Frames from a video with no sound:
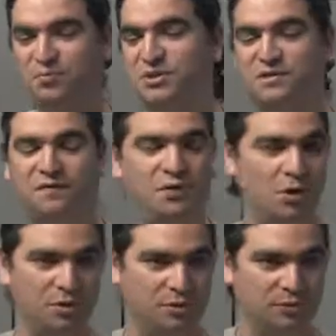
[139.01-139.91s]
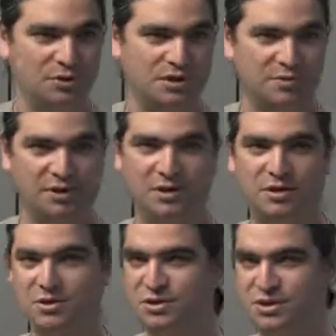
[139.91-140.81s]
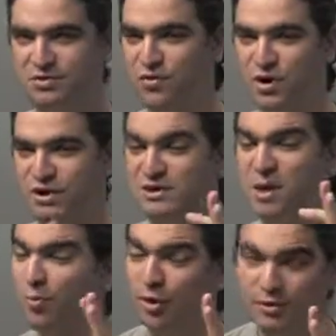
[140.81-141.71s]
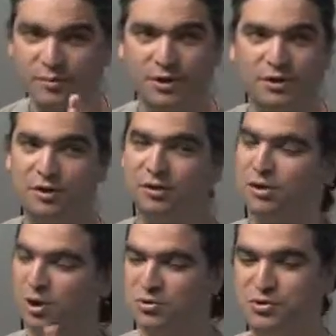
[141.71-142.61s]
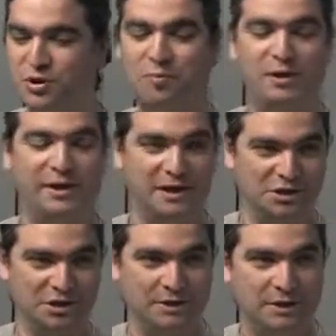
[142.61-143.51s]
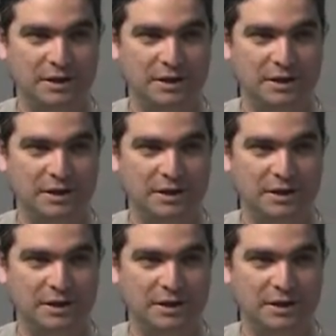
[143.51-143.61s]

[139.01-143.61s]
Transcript: piece of code or something that is running somewhere close to your application.